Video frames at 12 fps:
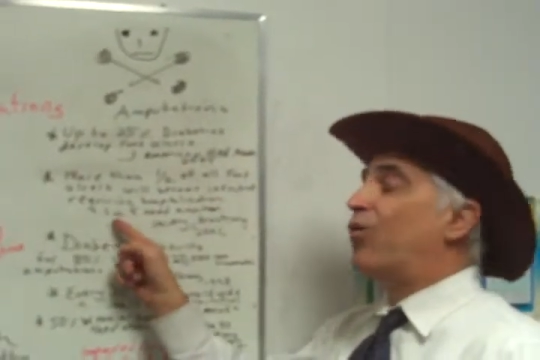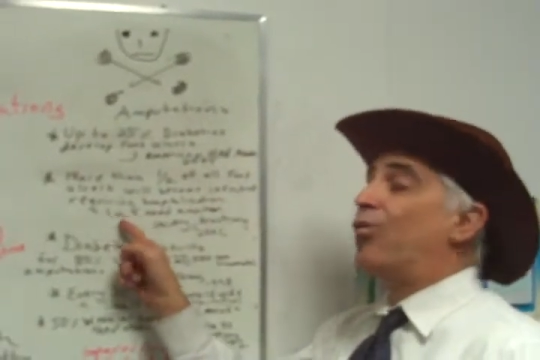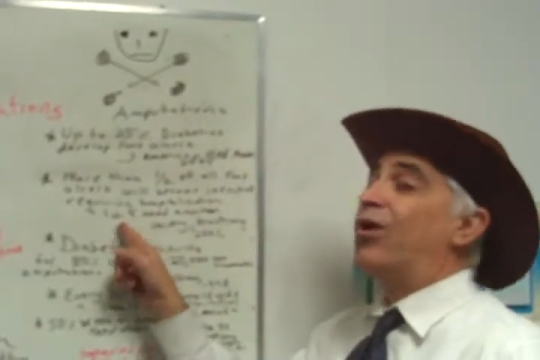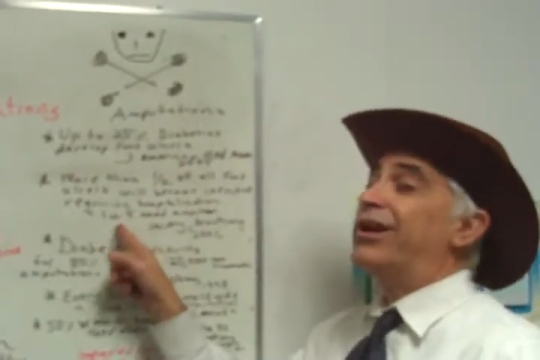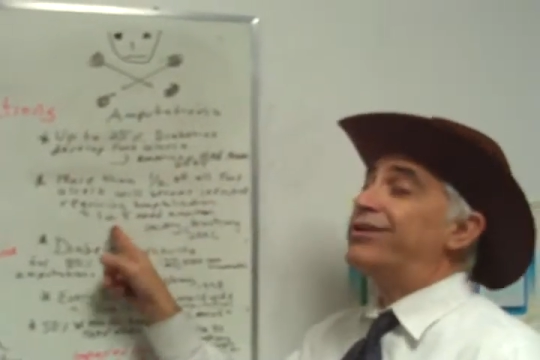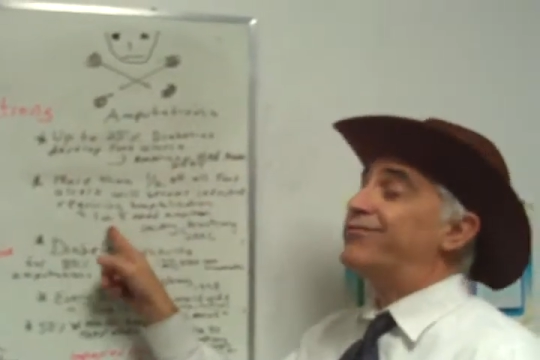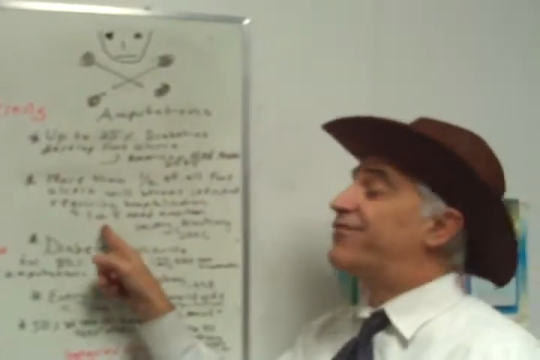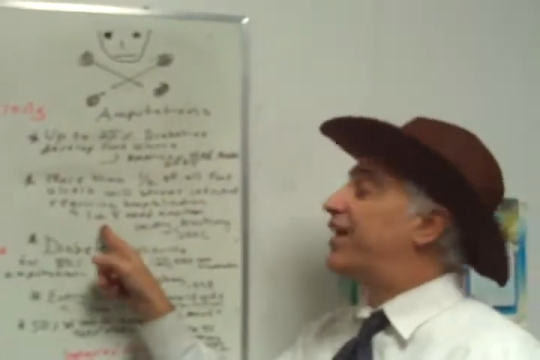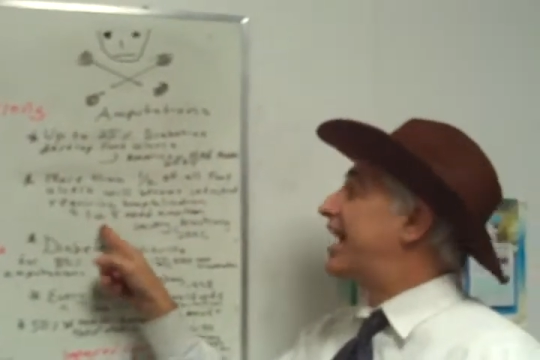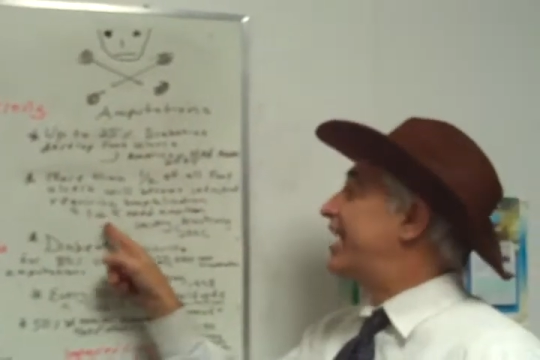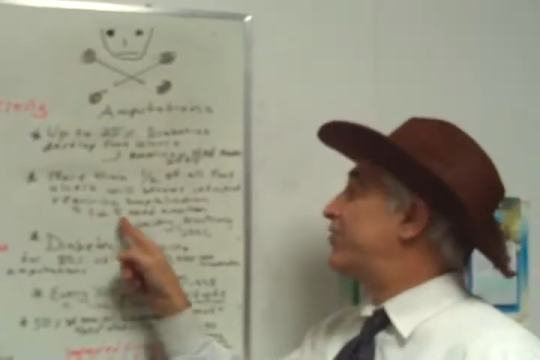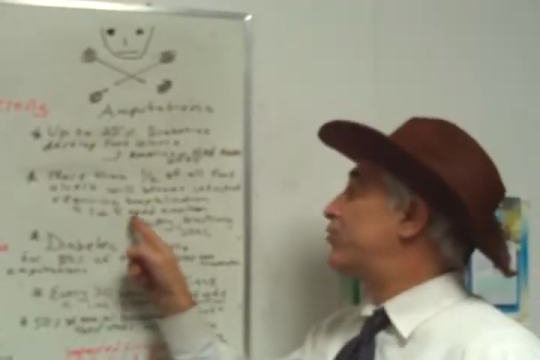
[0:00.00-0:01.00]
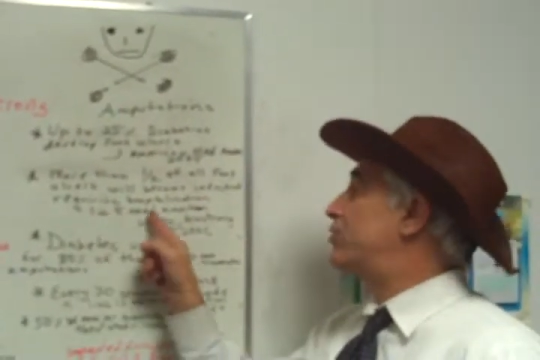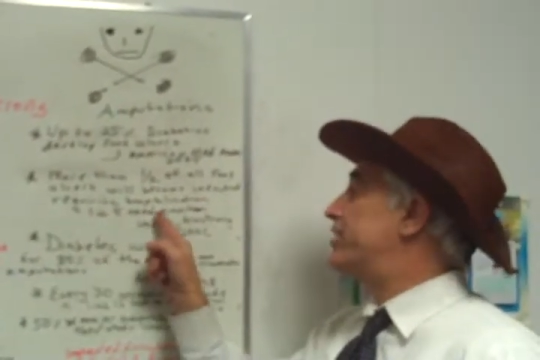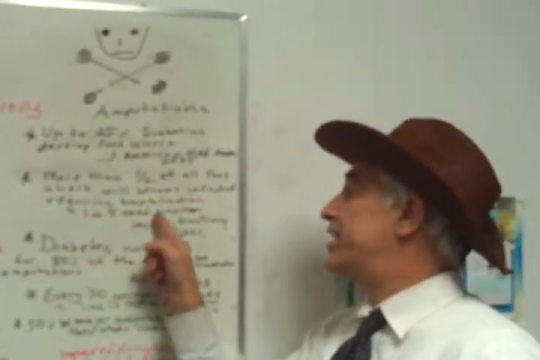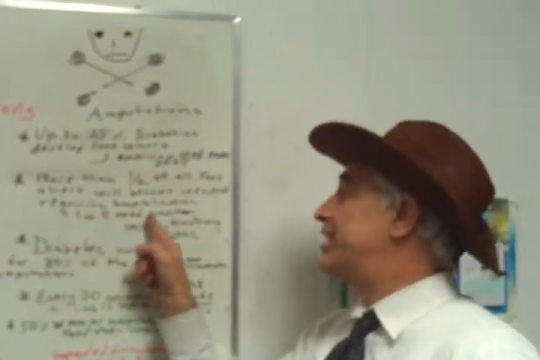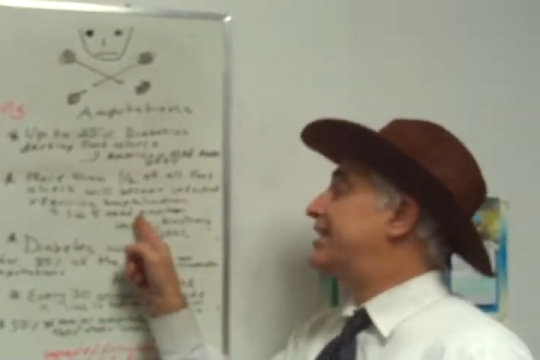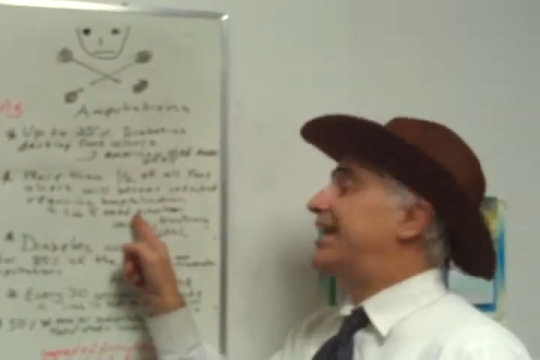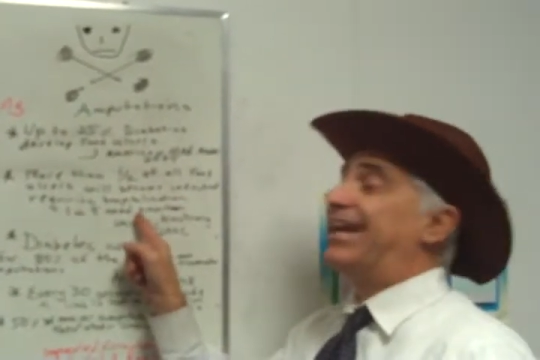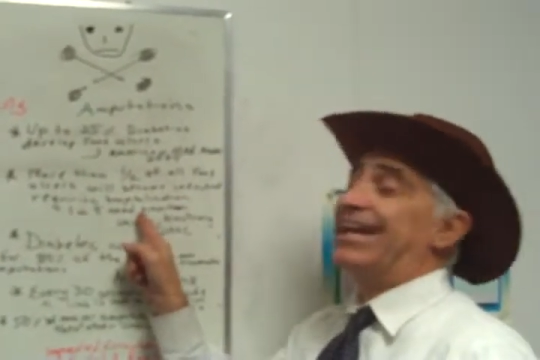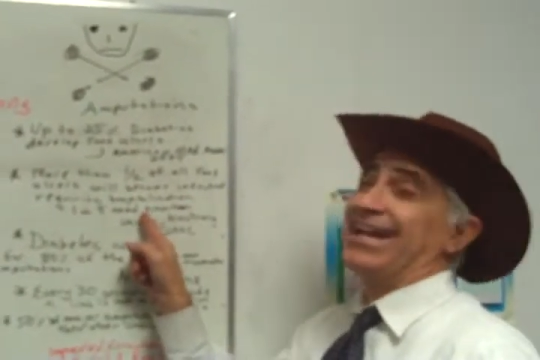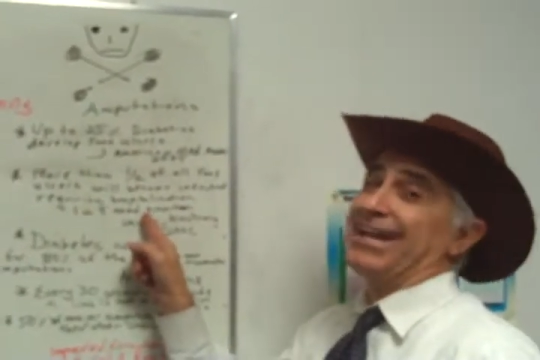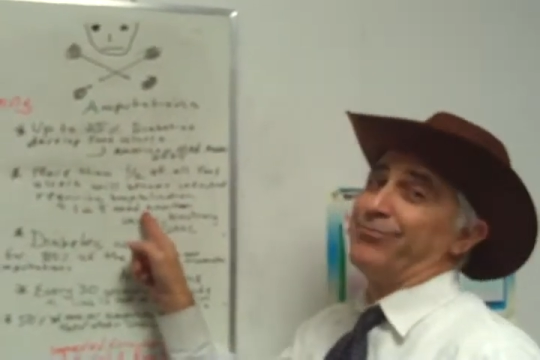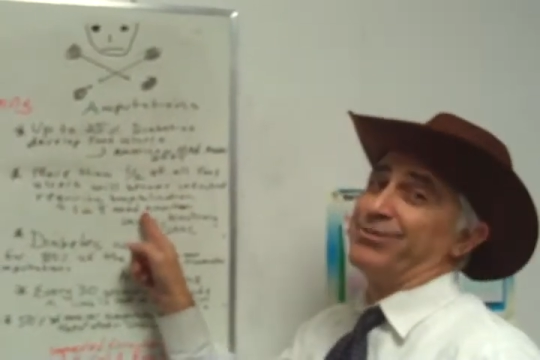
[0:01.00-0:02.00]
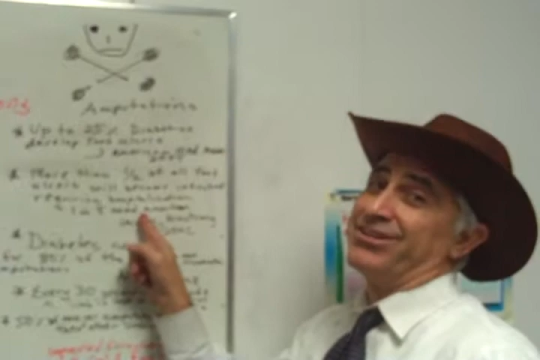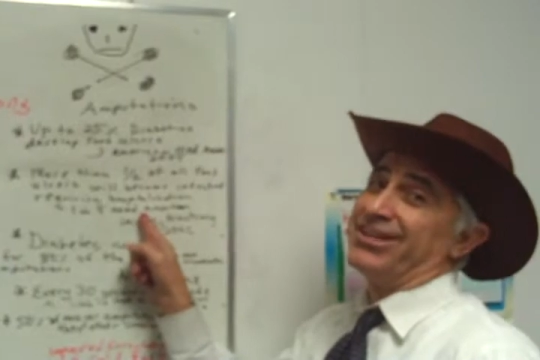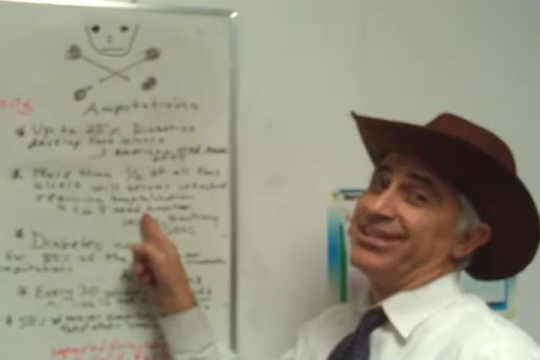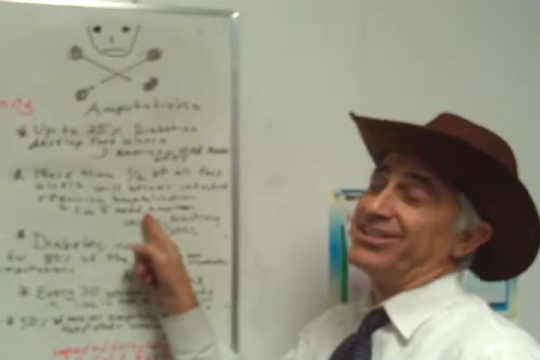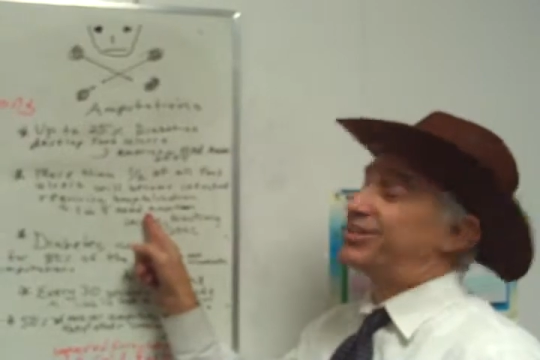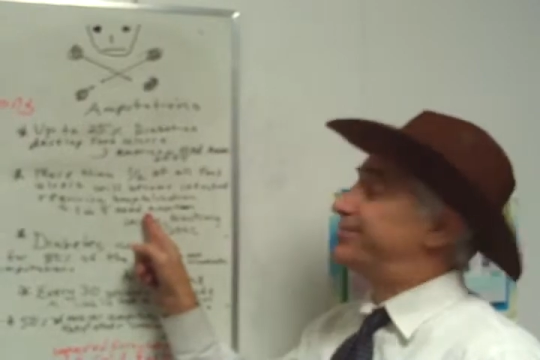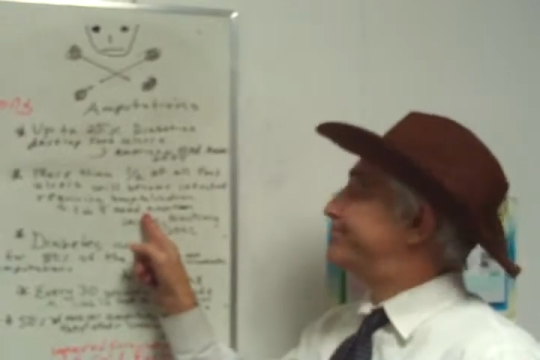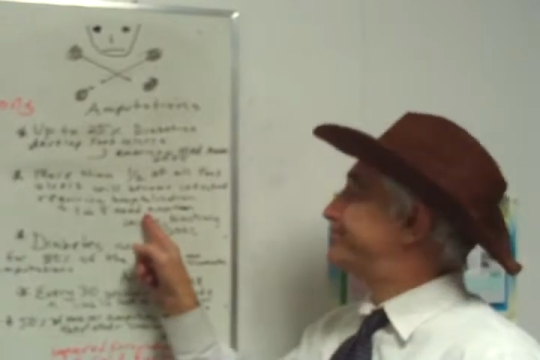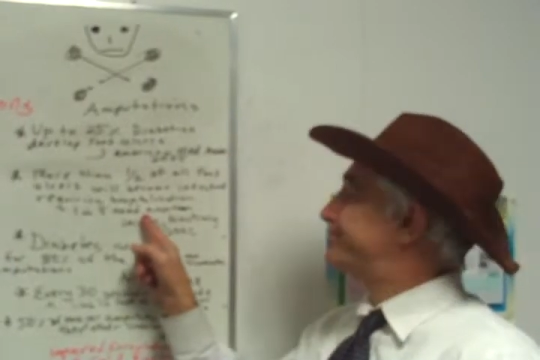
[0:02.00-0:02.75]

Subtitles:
1 in 5 will need amputation.